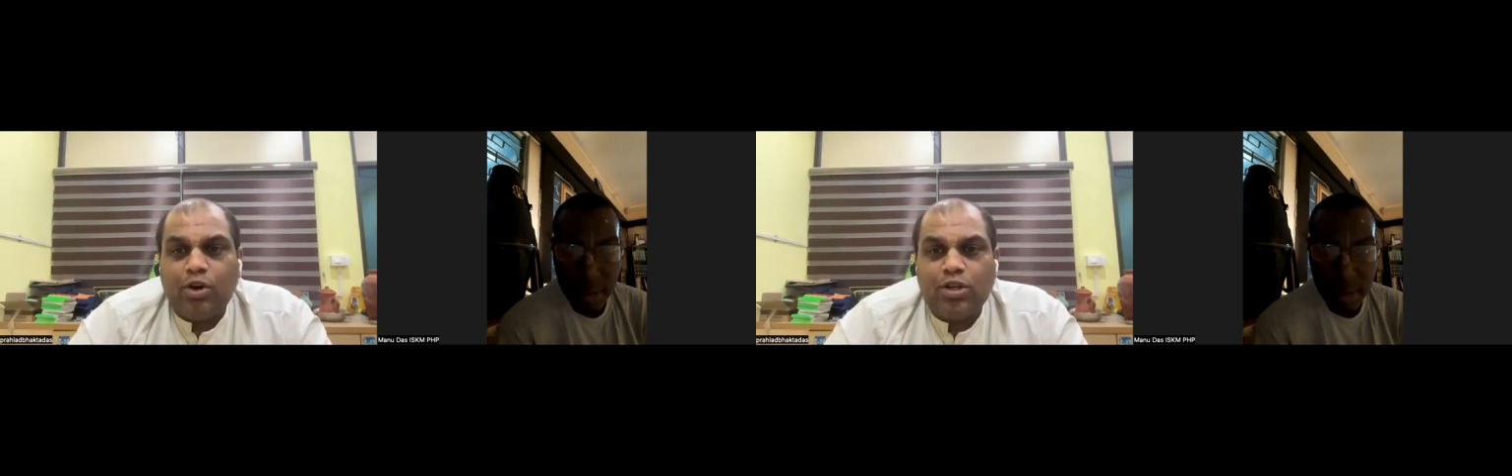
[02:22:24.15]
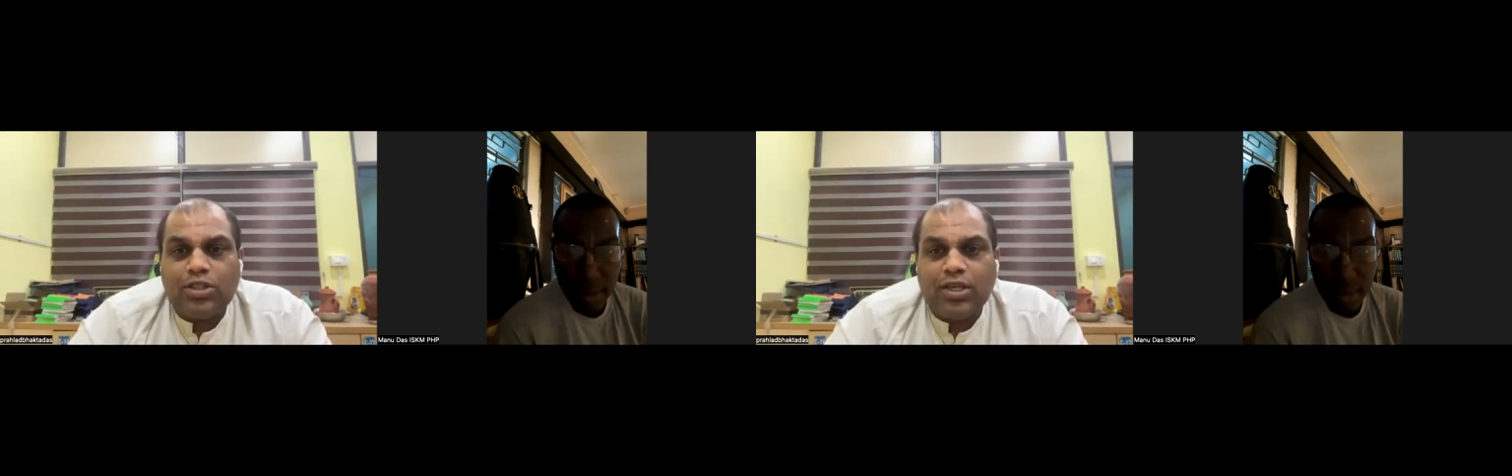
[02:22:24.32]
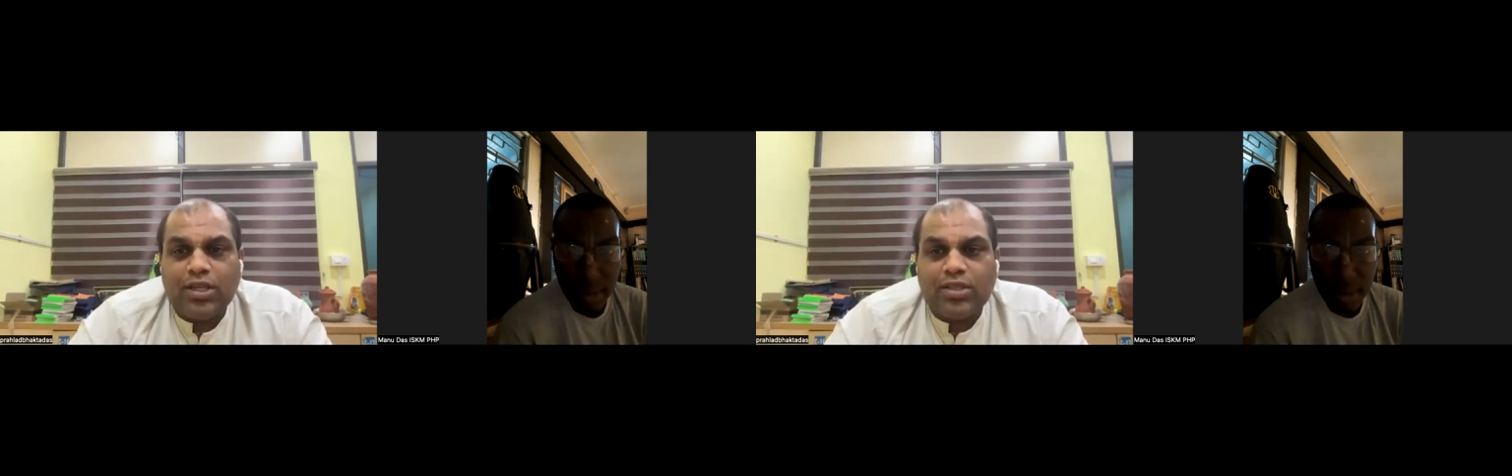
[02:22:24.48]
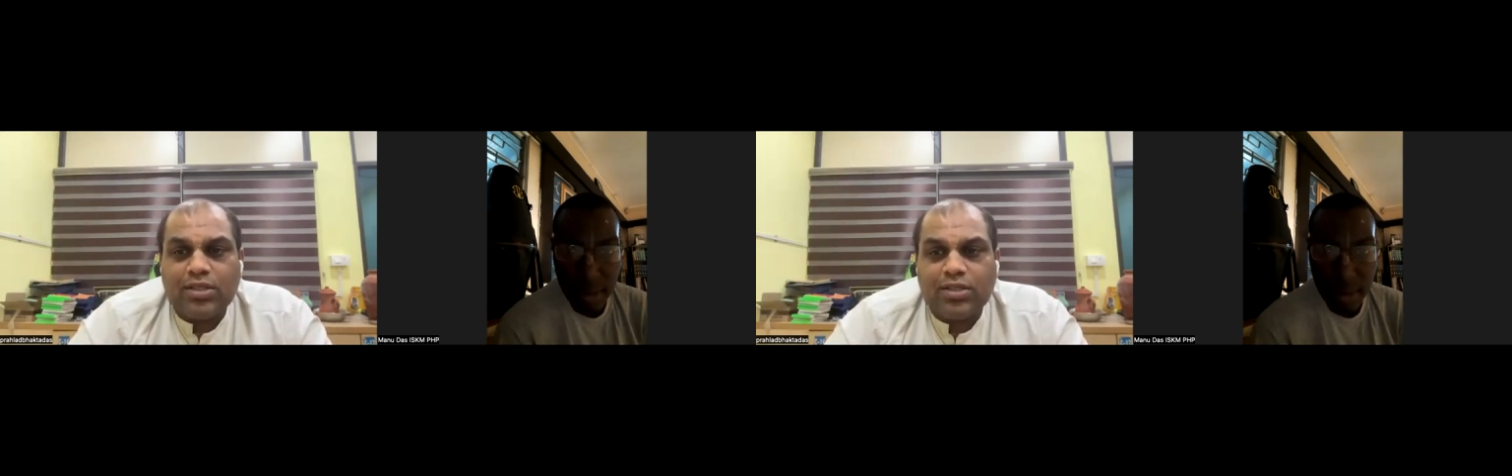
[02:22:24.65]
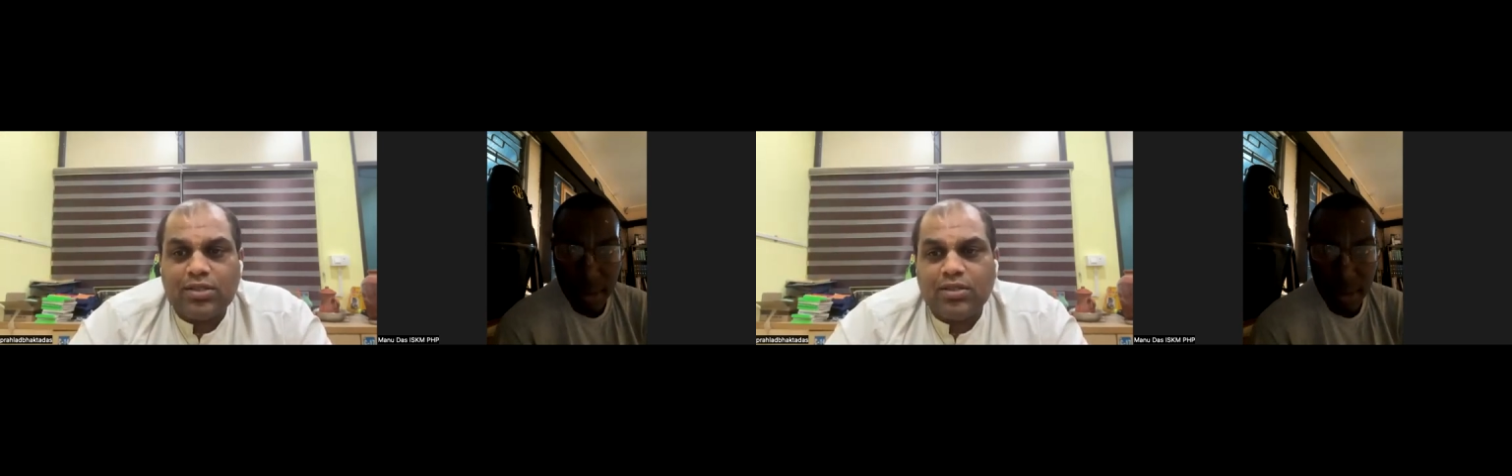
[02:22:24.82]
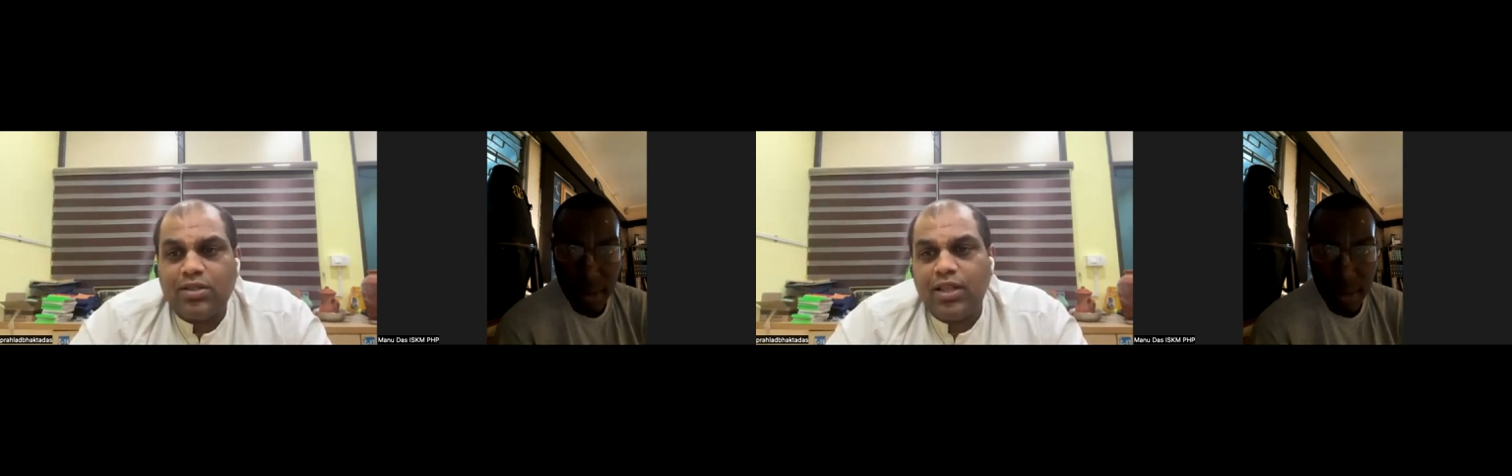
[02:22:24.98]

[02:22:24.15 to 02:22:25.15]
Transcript: conscious,